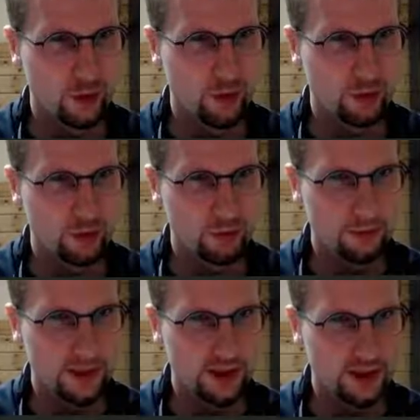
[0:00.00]
Could
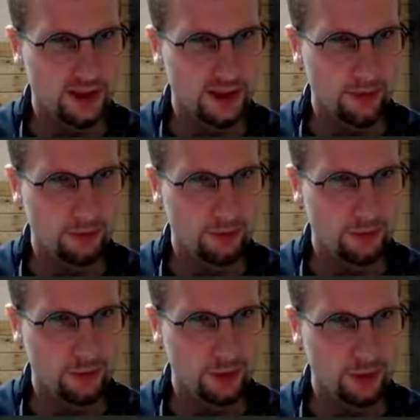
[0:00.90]
image type
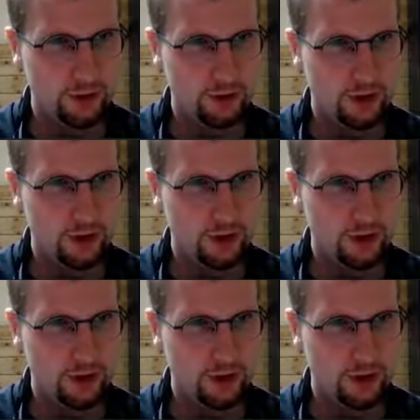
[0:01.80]
unit.